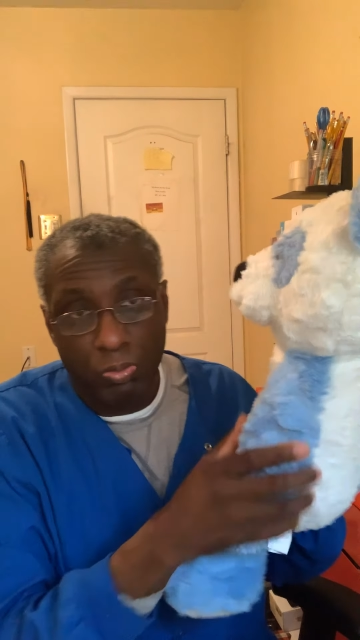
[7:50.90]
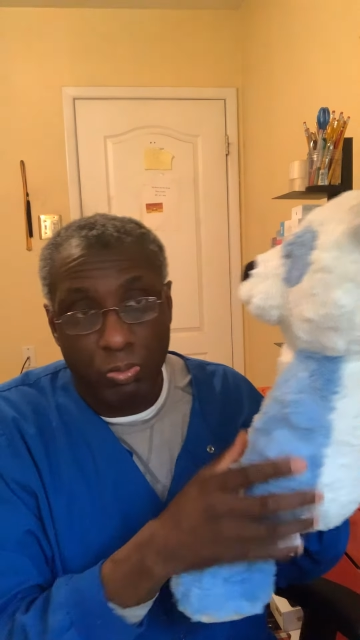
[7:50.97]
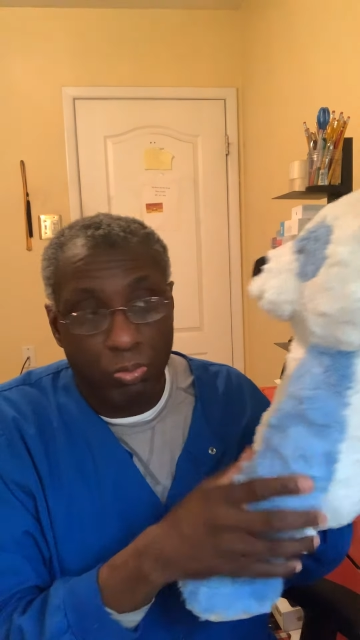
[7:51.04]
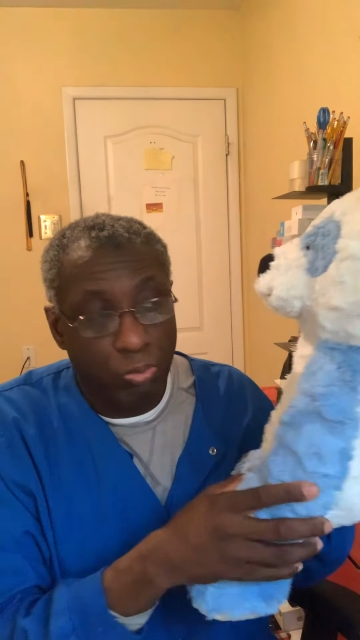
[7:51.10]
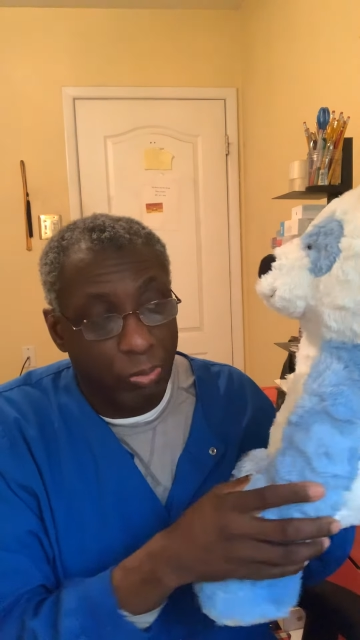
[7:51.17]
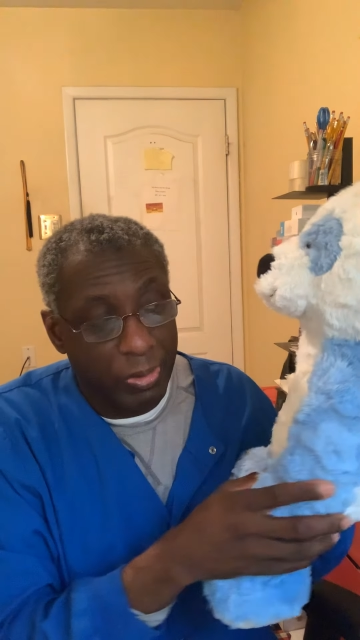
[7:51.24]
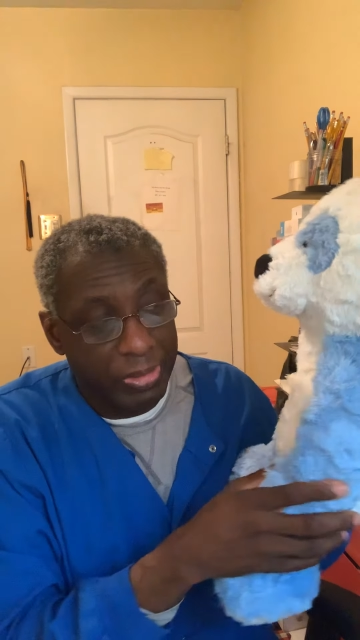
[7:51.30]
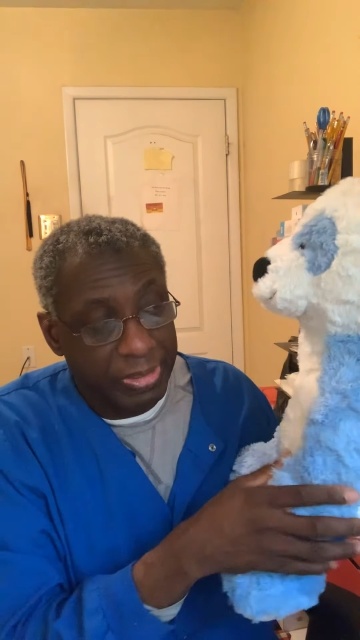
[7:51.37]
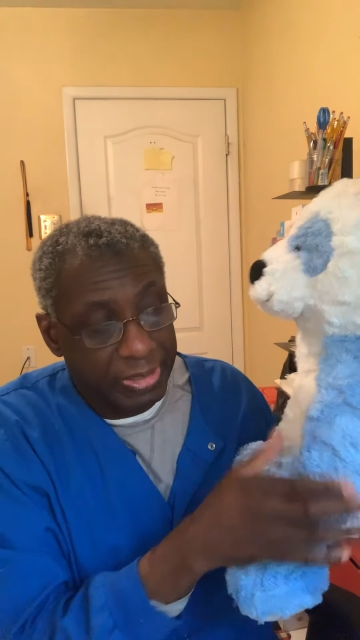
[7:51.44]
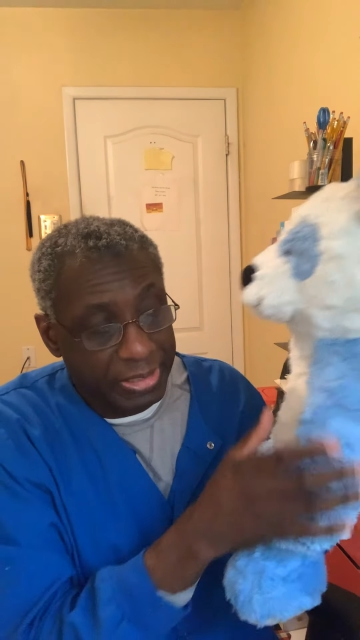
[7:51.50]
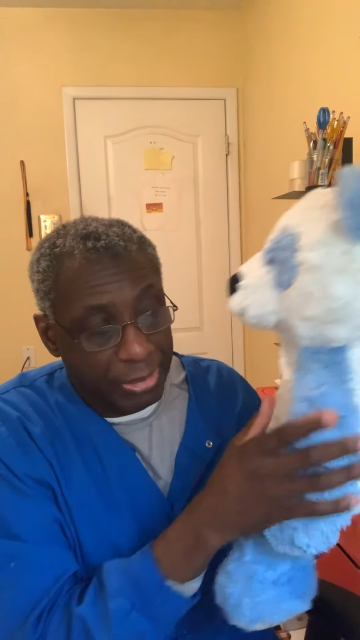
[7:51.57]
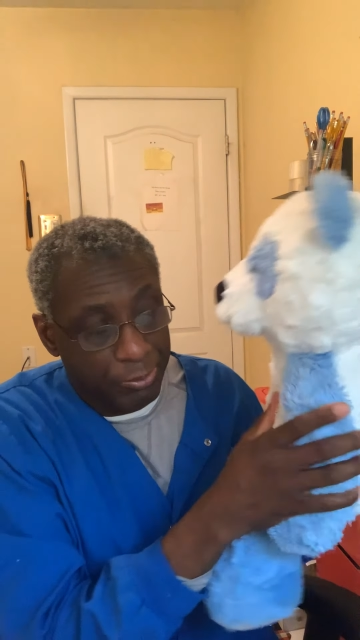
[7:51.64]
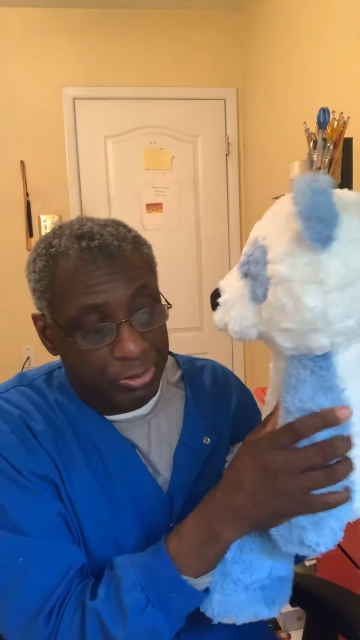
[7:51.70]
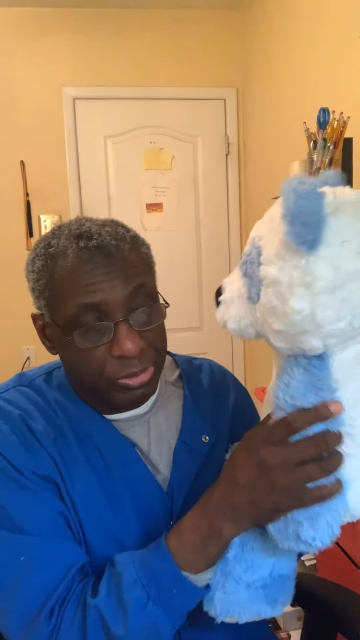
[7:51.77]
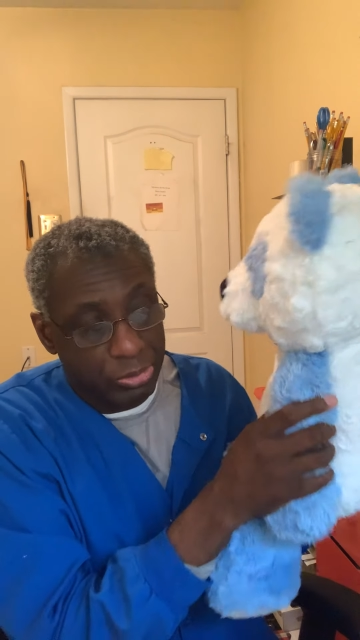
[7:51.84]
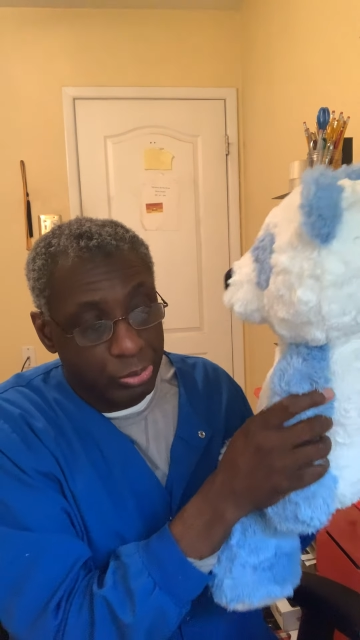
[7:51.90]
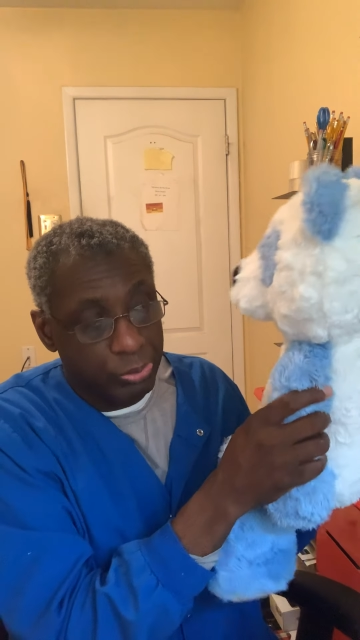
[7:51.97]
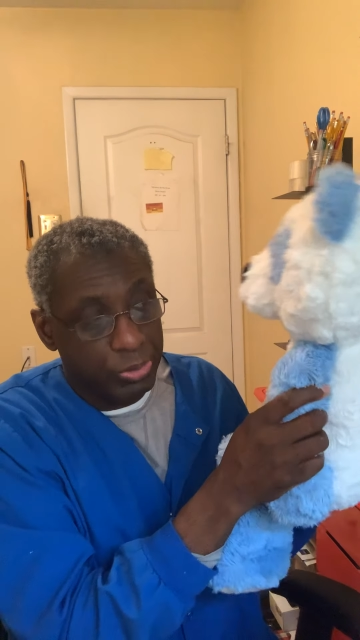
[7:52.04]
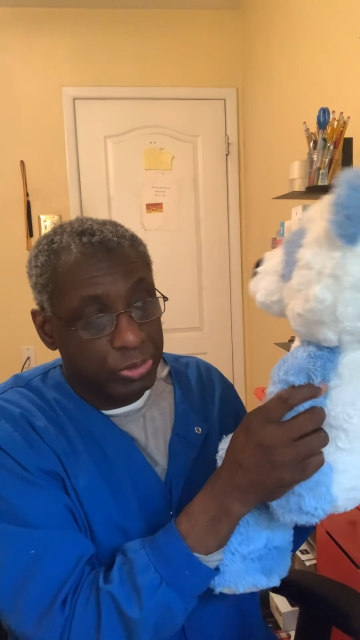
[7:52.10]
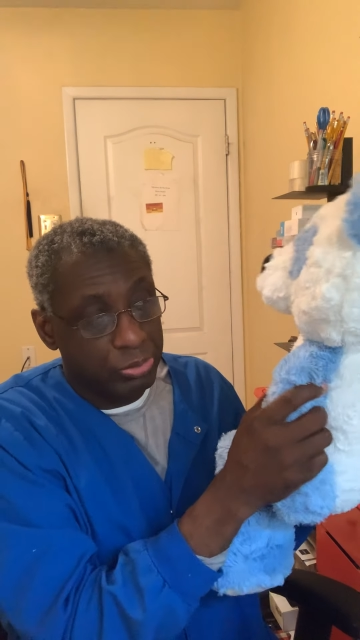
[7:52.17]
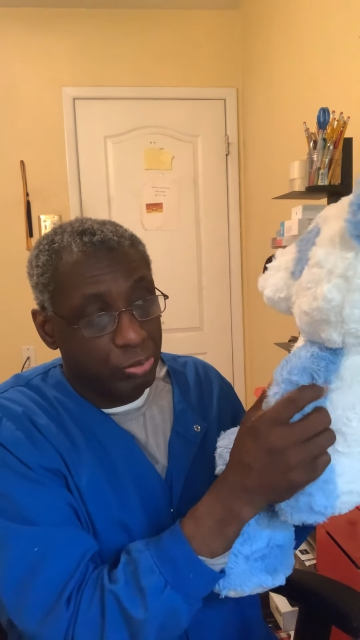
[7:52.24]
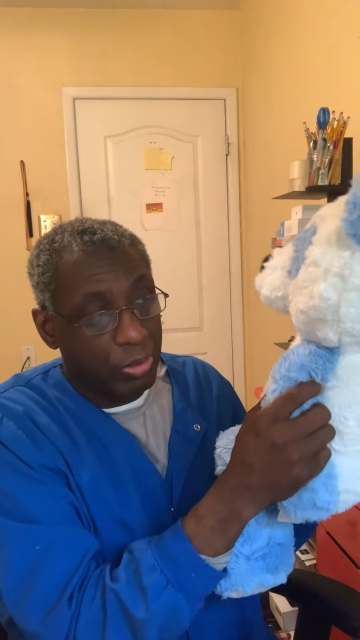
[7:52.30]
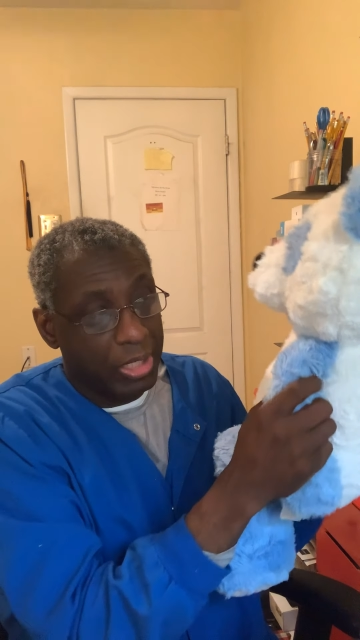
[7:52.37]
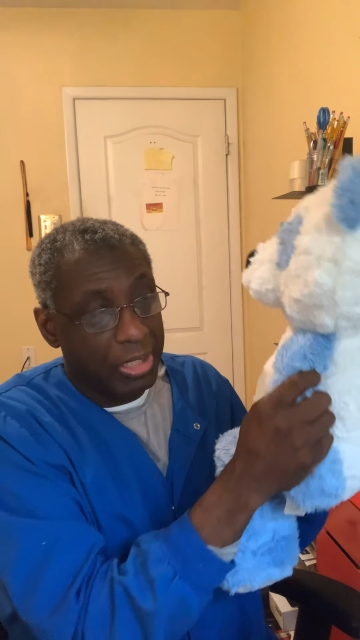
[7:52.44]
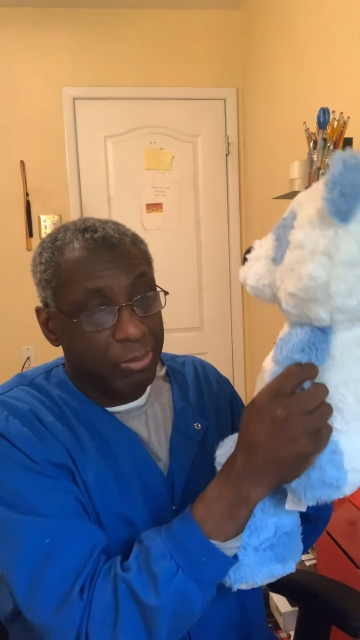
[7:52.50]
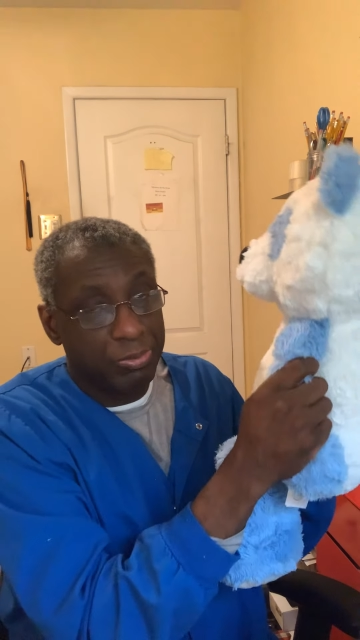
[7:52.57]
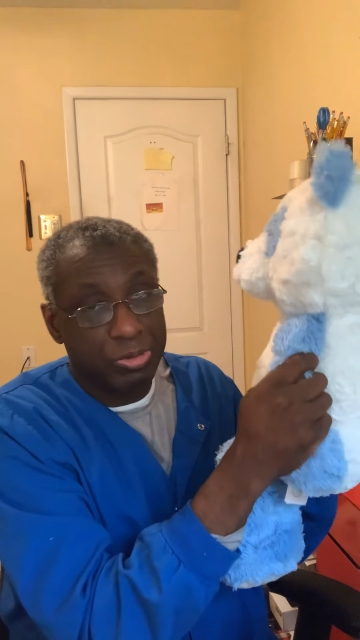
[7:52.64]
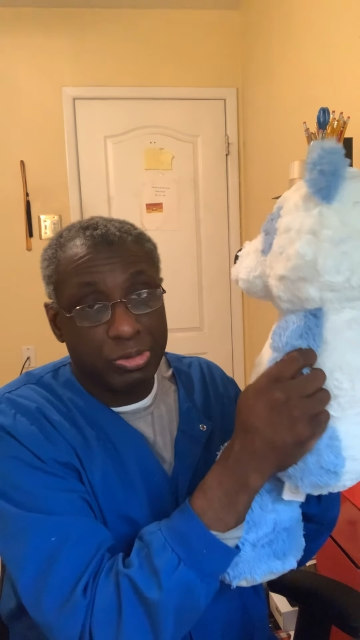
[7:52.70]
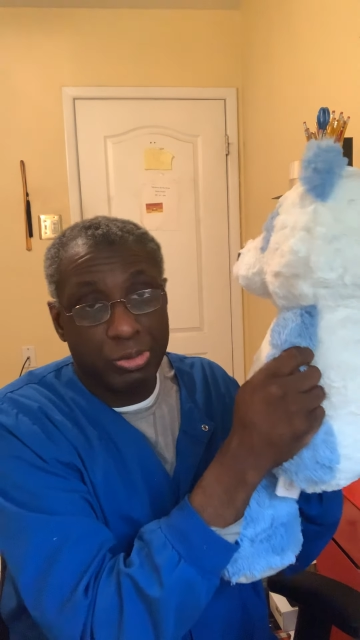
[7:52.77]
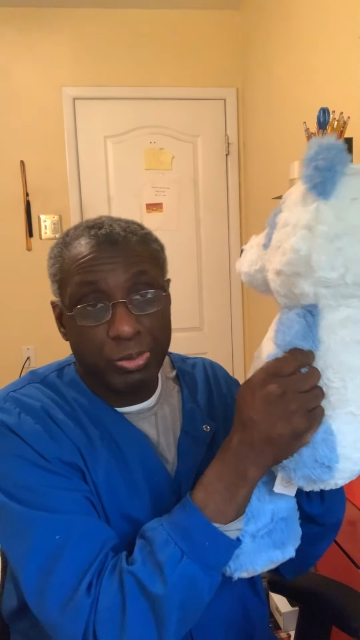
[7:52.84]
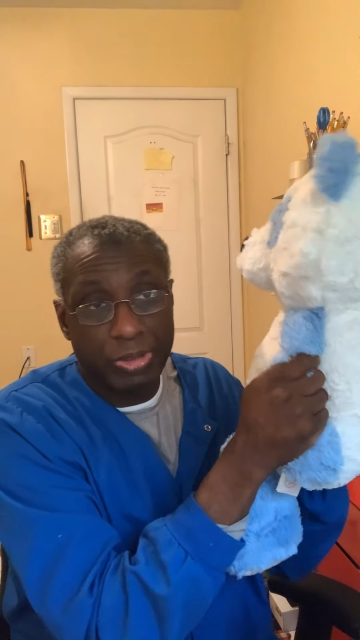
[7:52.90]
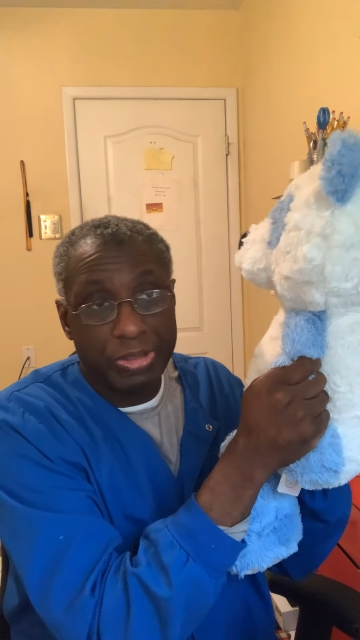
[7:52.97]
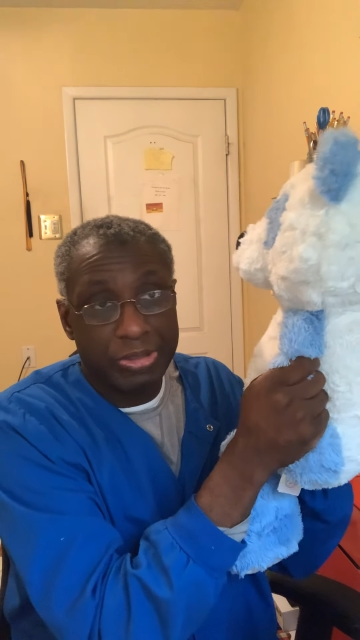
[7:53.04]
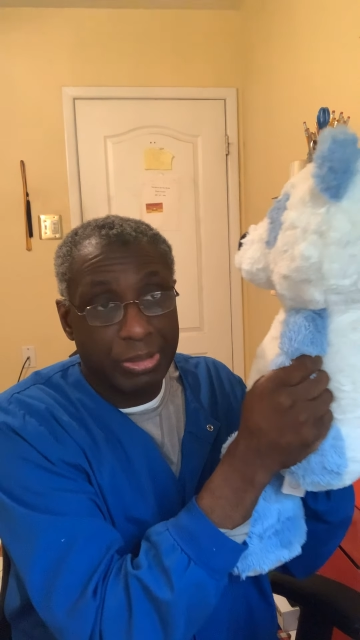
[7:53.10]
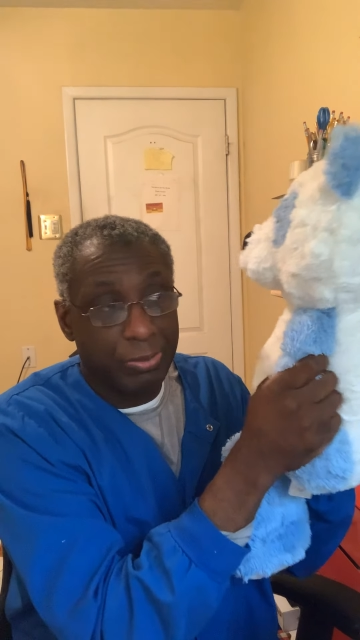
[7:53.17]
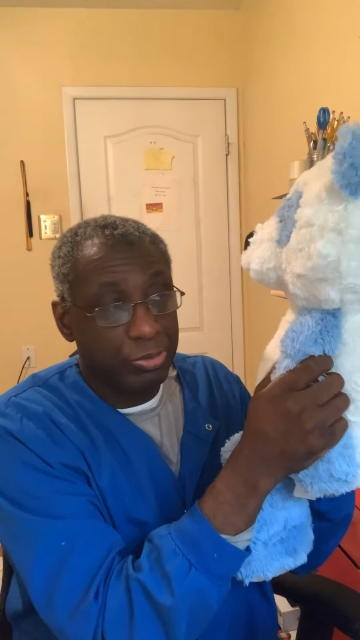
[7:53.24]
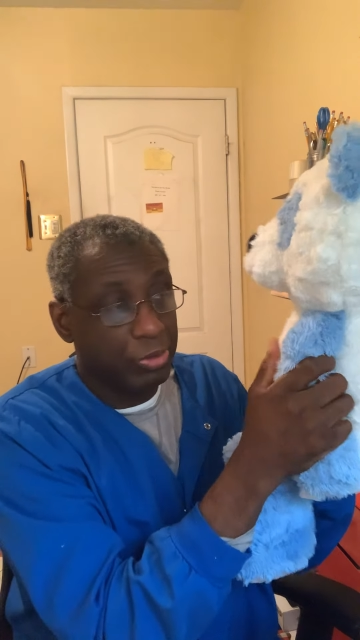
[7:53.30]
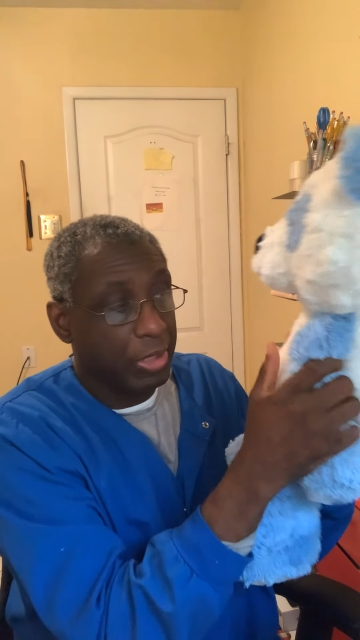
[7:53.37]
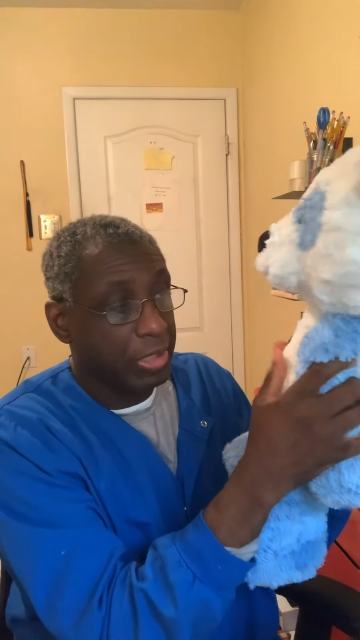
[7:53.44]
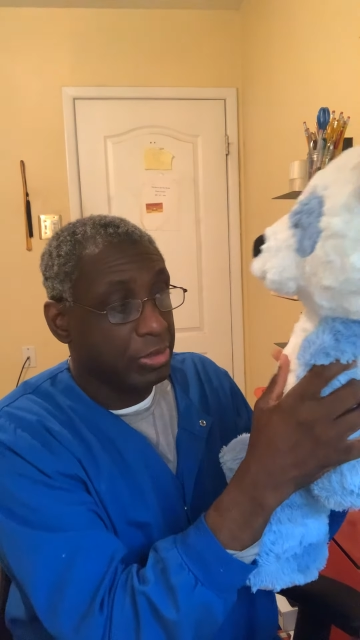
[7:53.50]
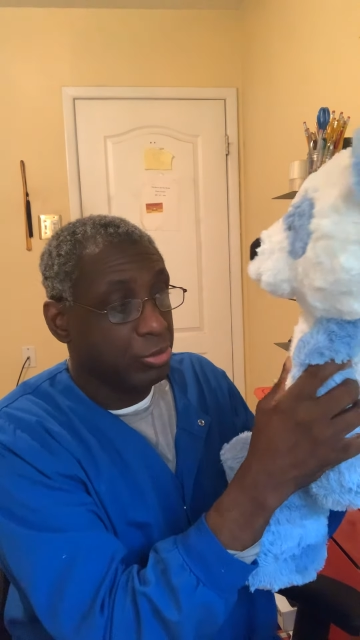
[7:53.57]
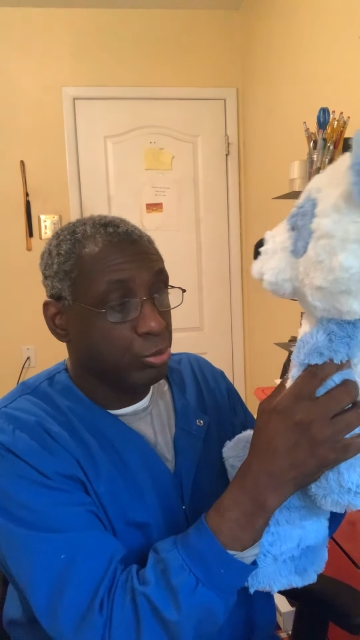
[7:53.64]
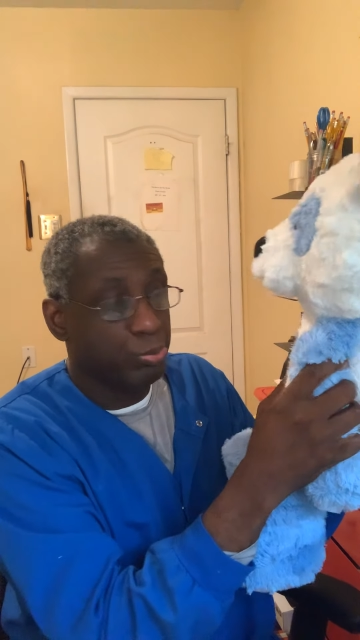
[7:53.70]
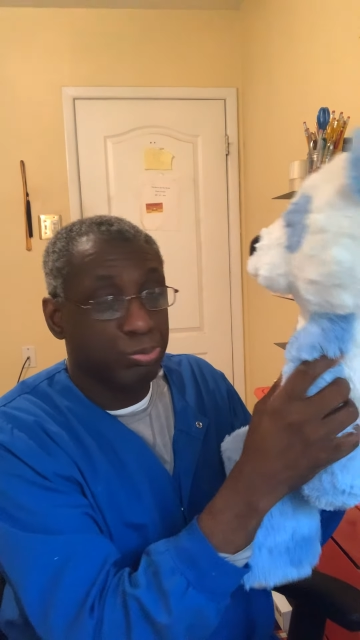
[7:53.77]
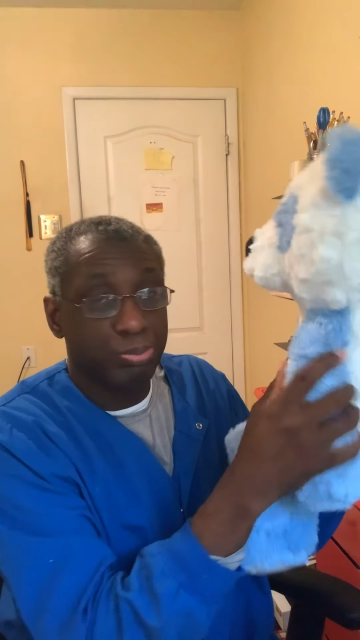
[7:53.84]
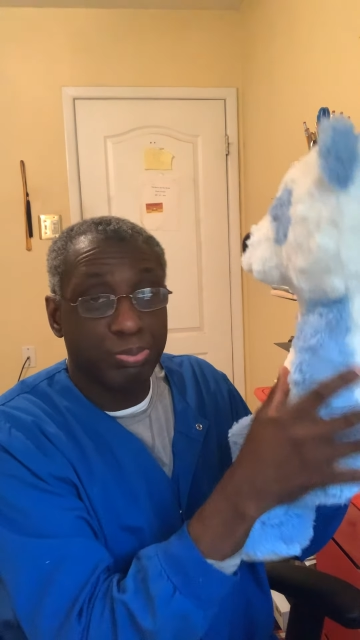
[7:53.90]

one thing I would do is, while I would do this, I would try to do